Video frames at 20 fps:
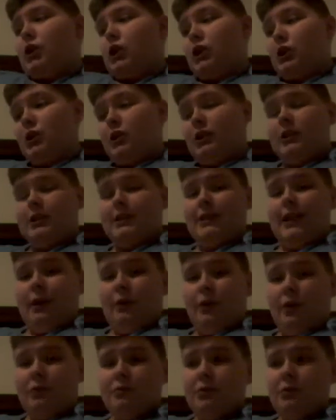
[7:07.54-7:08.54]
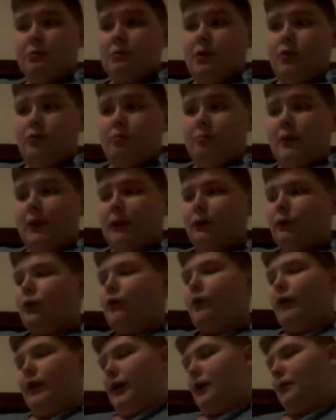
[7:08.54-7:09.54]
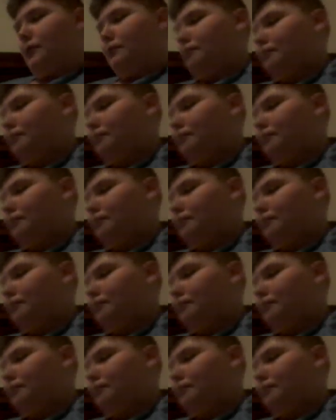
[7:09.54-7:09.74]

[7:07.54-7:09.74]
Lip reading: should stay away from is metals. Like,